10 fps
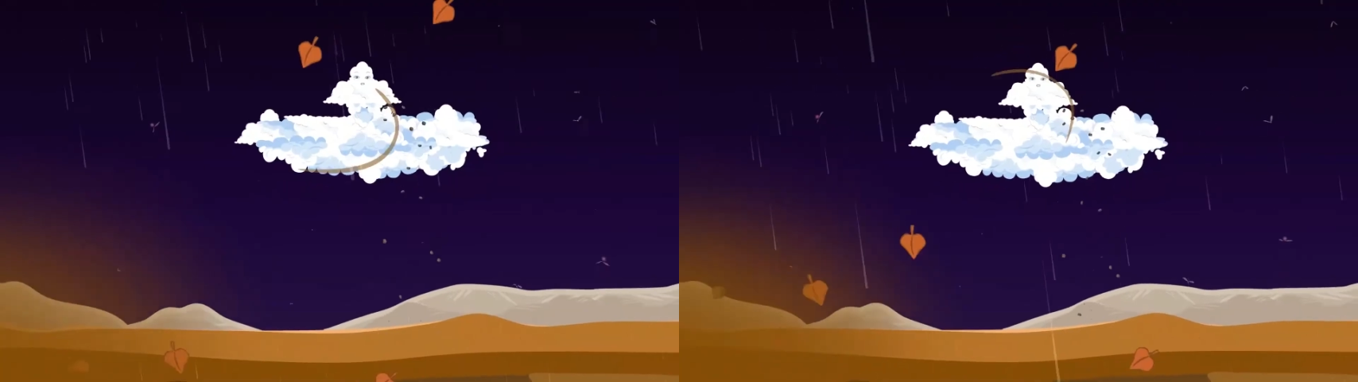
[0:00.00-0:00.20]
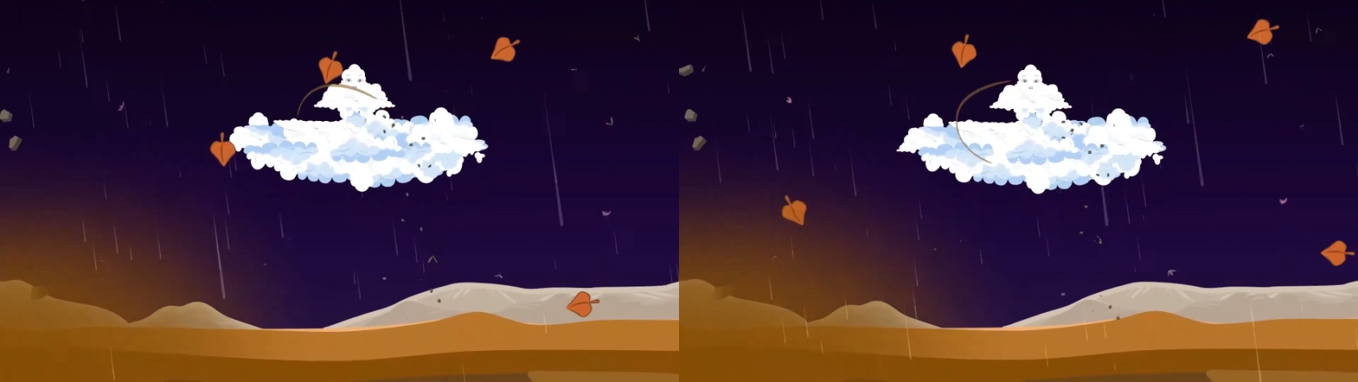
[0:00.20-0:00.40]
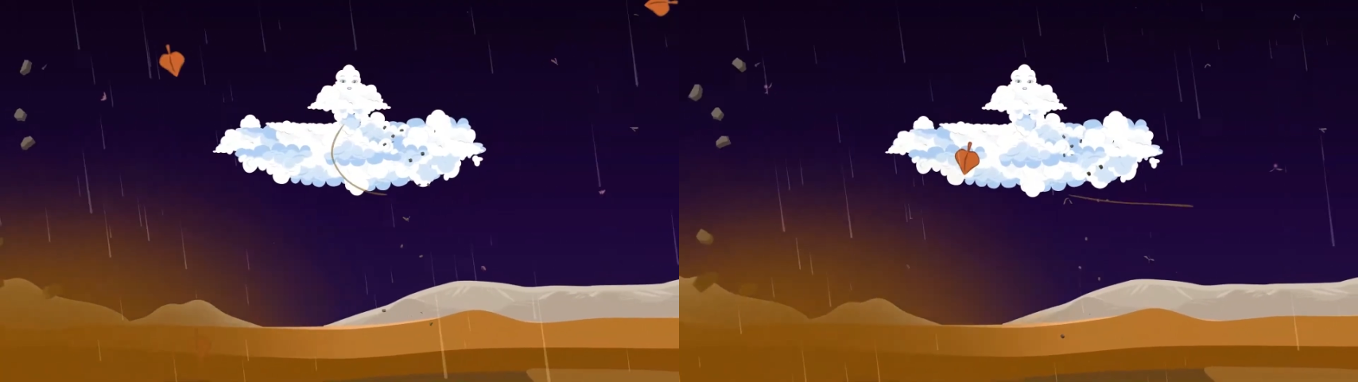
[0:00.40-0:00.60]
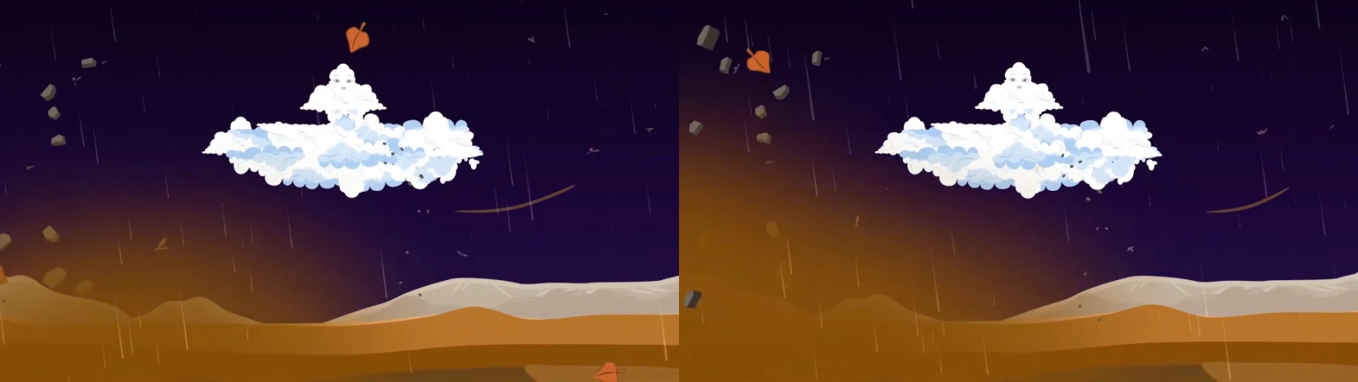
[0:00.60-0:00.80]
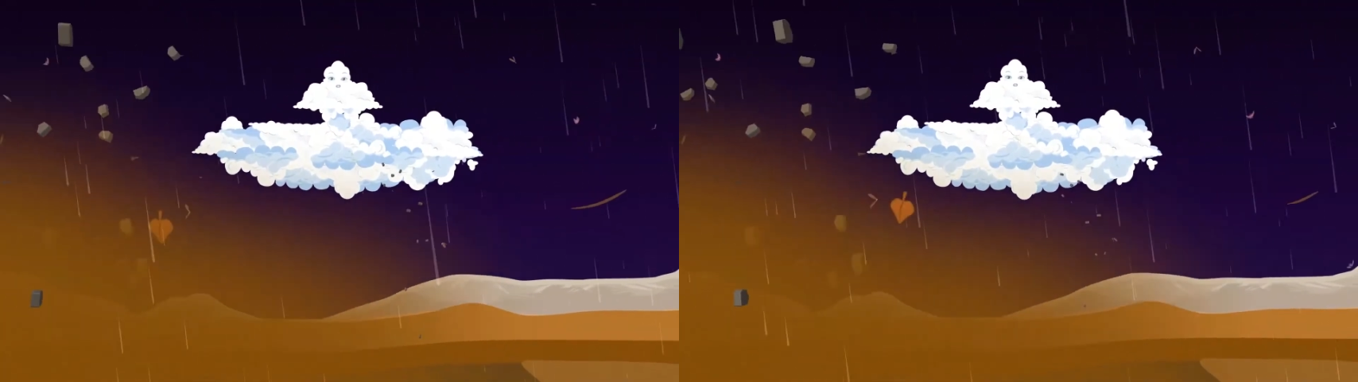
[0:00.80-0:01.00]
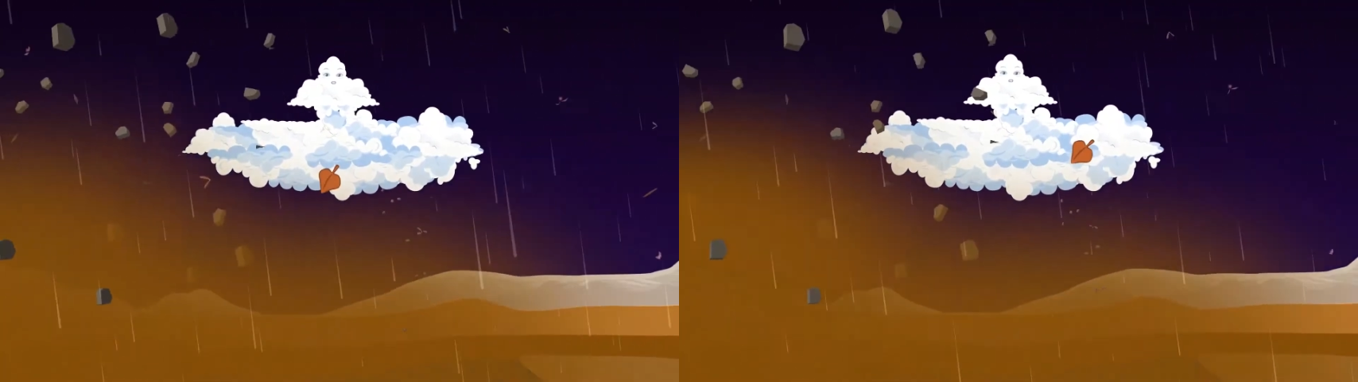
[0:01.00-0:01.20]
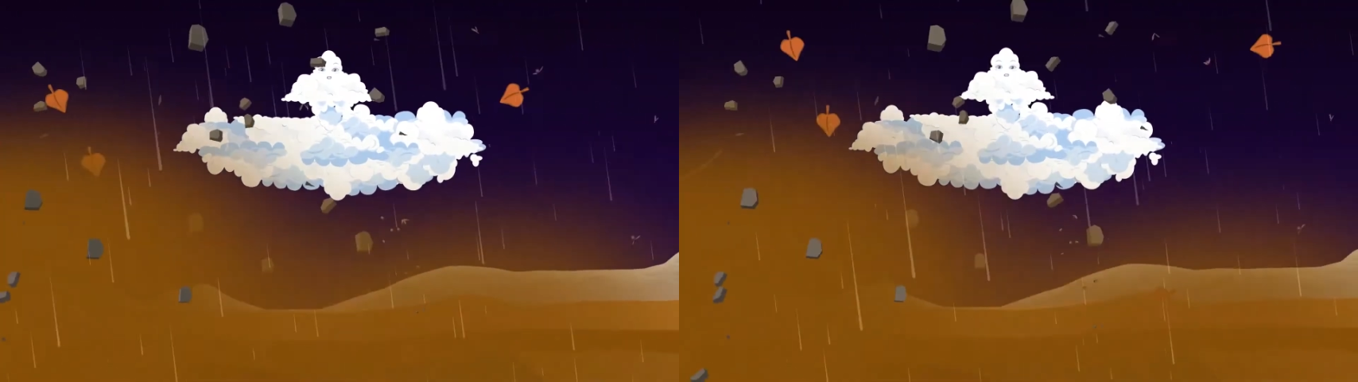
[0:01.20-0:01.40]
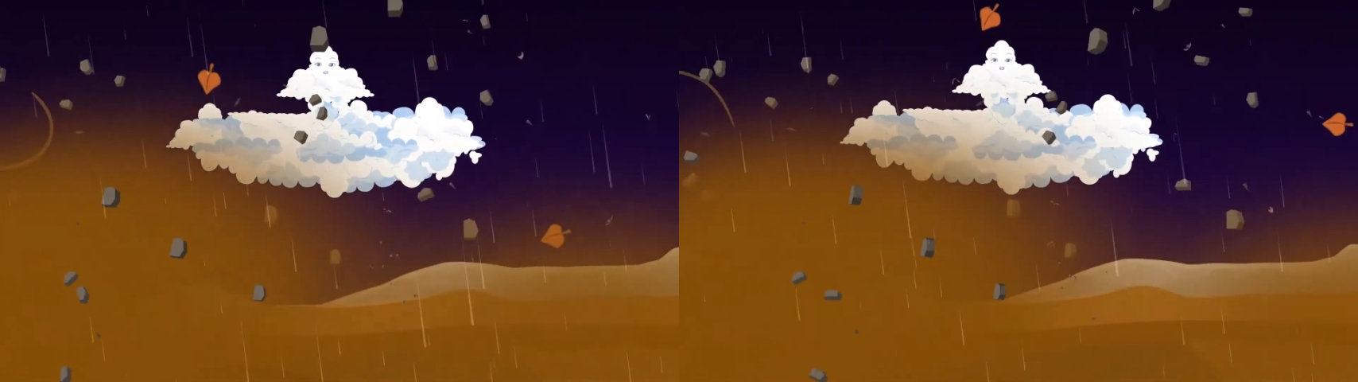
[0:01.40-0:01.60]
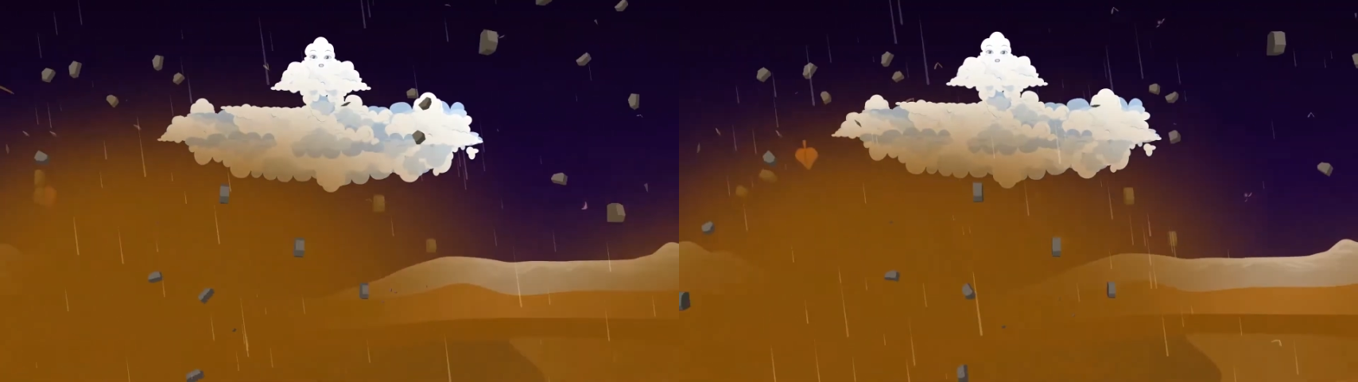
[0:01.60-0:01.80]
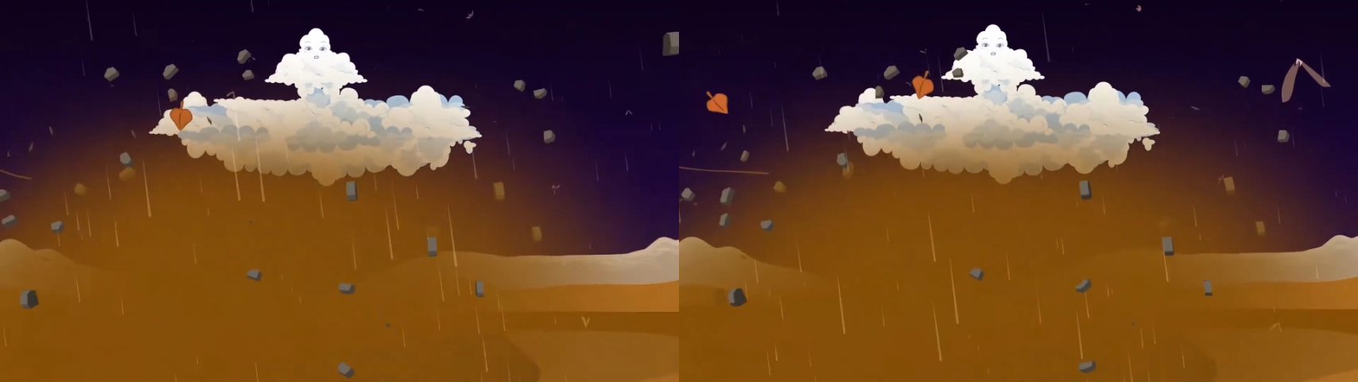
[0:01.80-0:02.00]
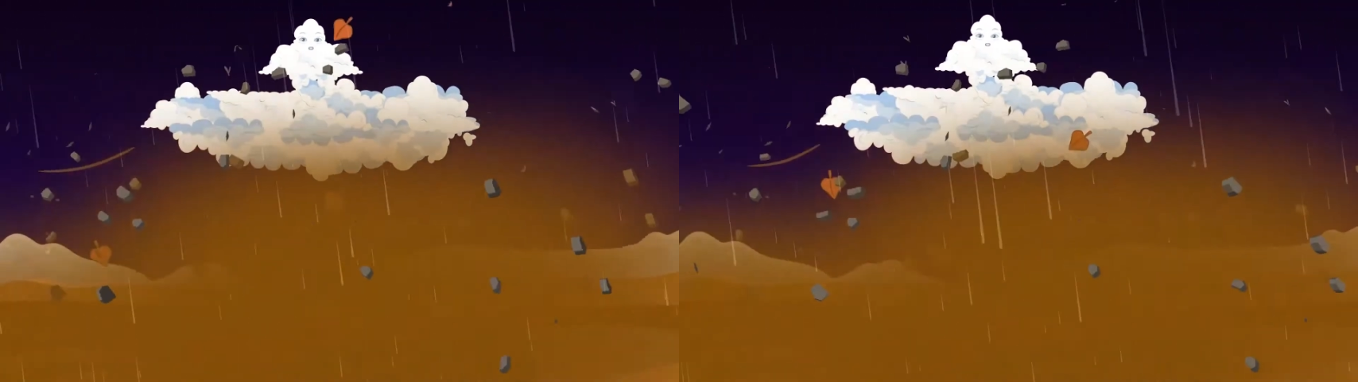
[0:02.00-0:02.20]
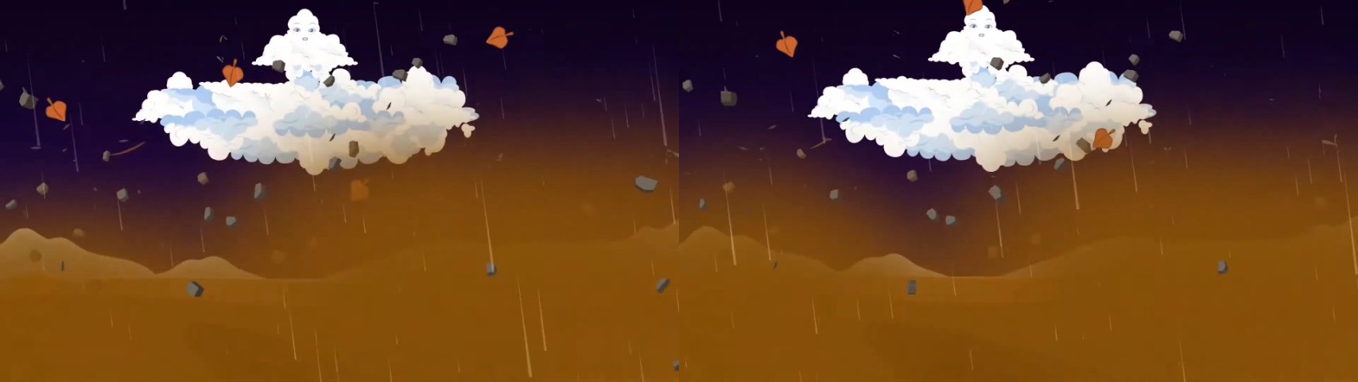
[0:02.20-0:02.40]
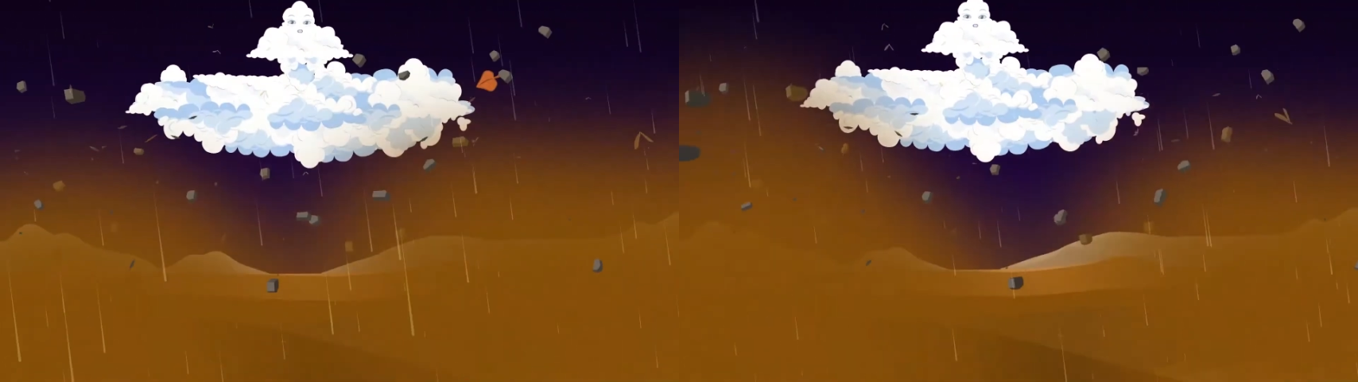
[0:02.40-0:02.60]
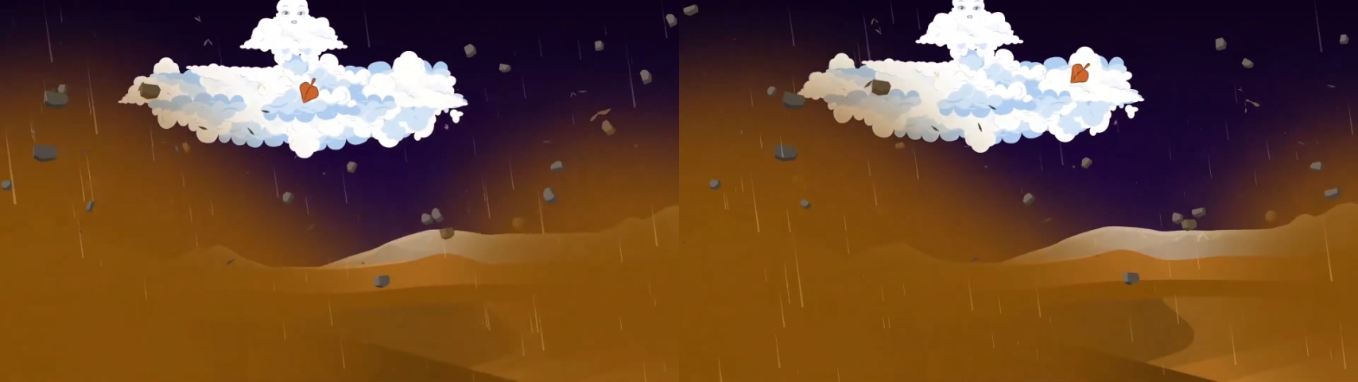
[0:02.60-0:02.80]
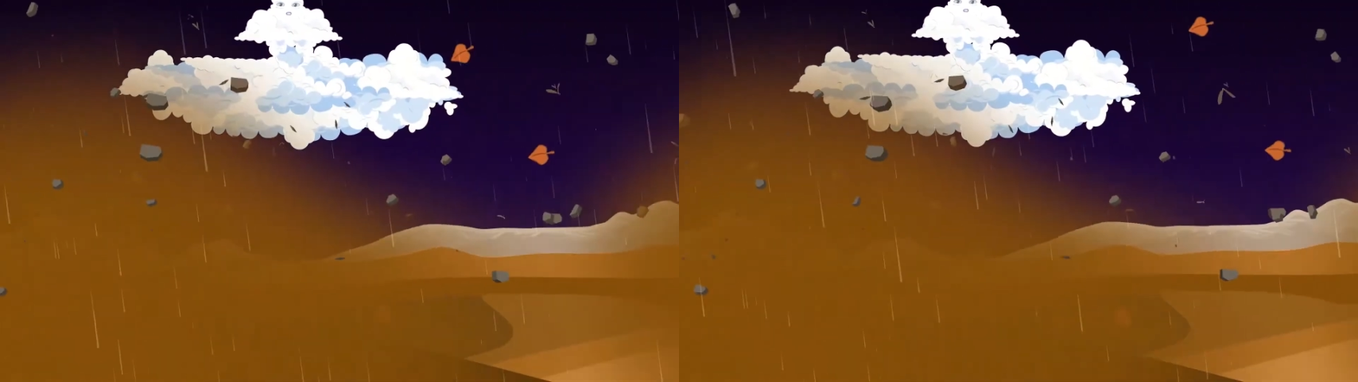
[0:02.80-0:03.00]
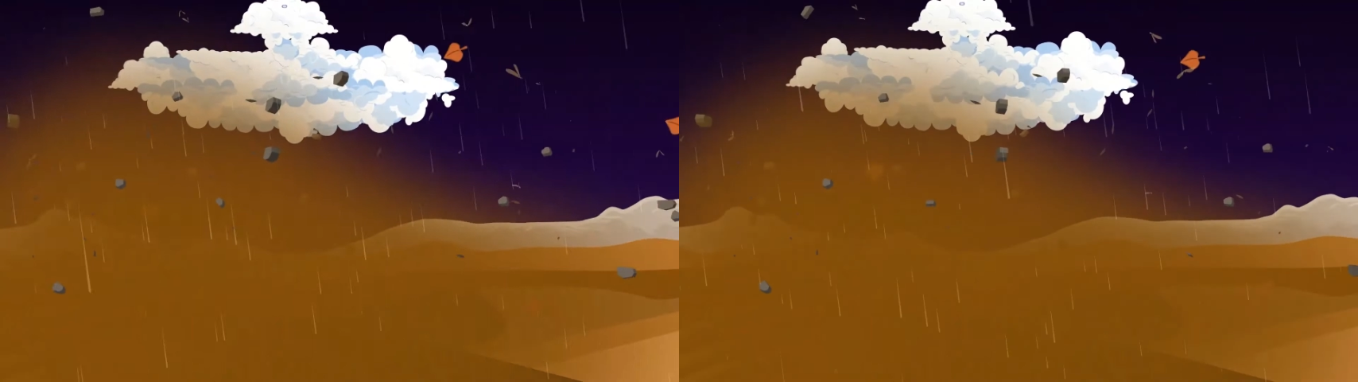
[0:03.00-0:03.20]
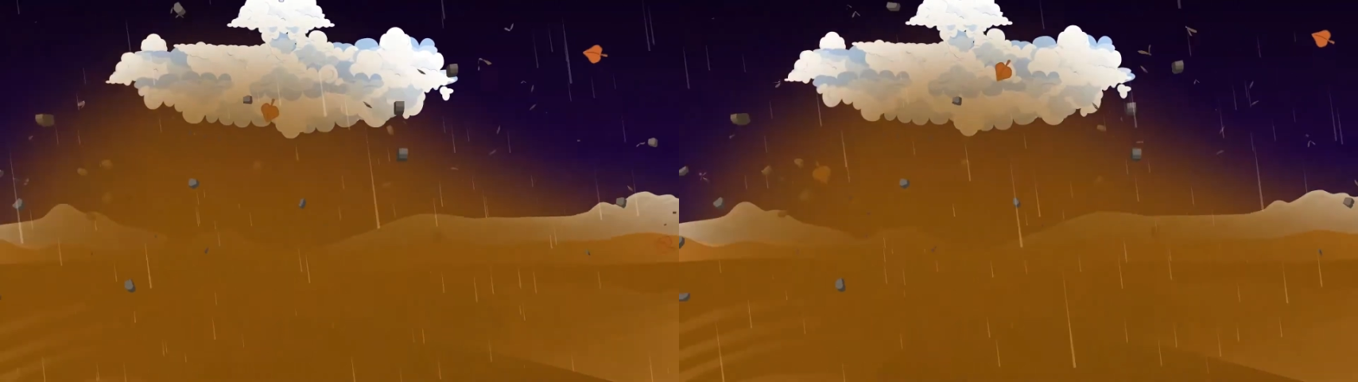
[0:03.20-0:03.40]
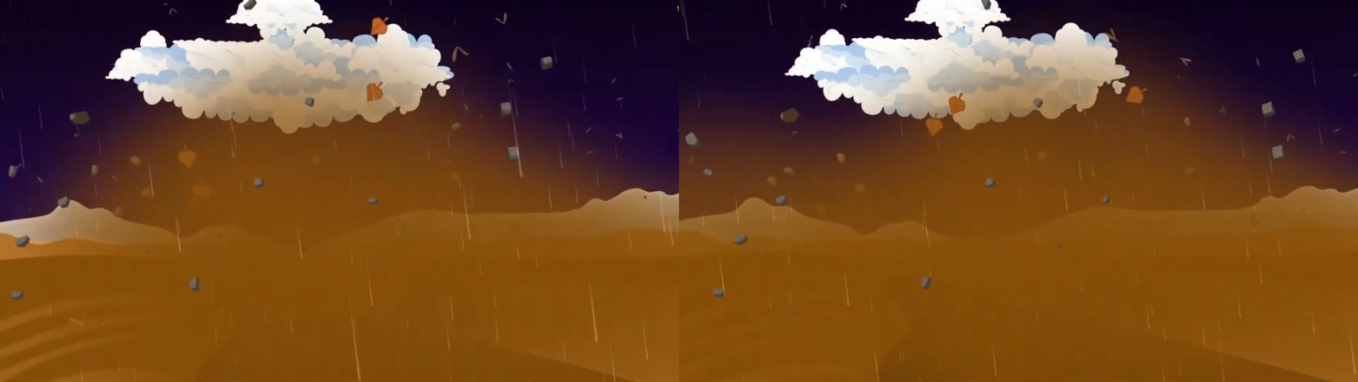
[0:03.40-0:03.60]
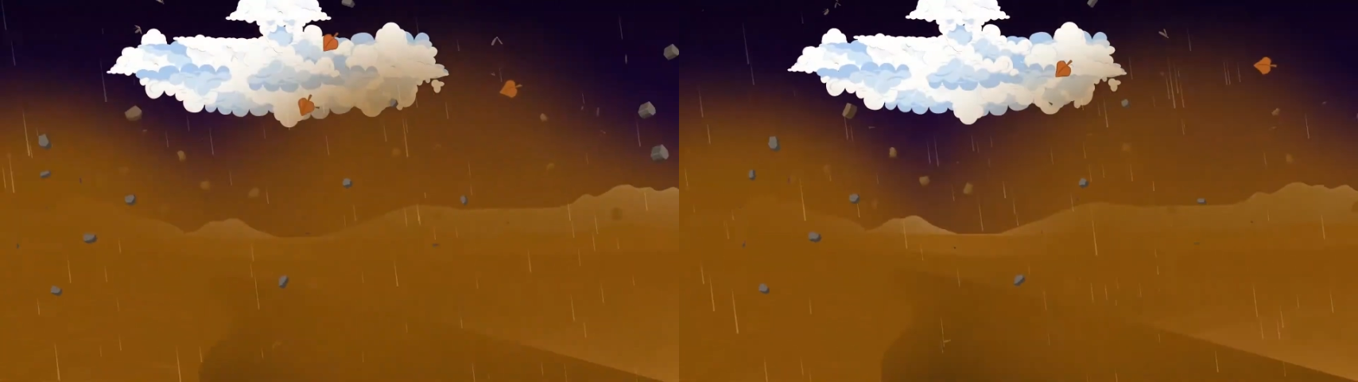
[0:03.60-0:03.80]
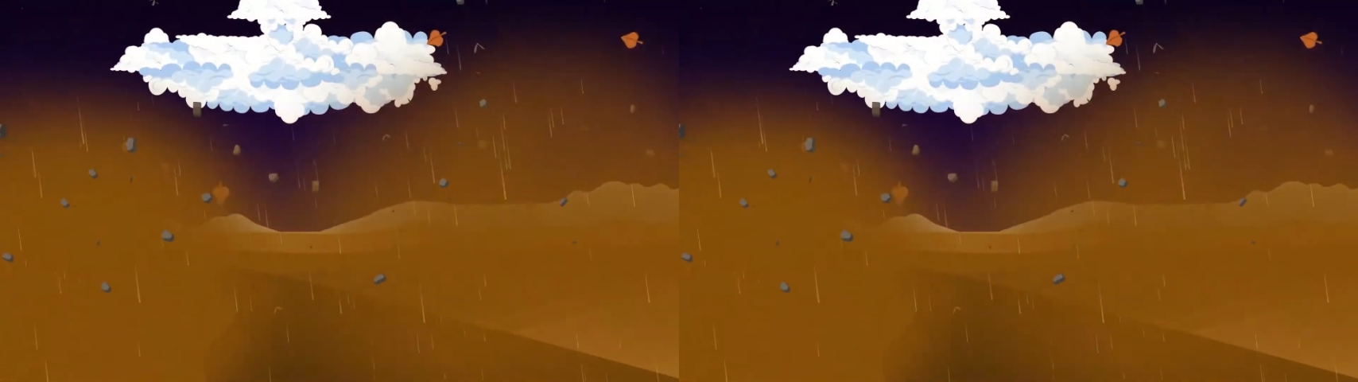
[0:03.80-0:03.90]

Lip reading: Nobody's mouth can be seen.